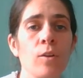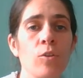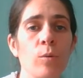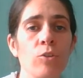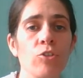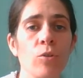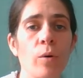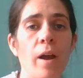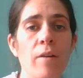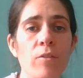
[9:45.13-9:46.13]
to ensure
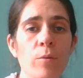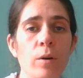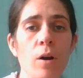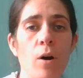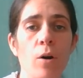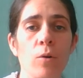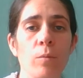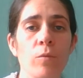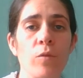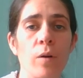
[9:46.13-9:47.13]
everyone at home
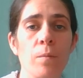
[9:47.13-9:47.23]
for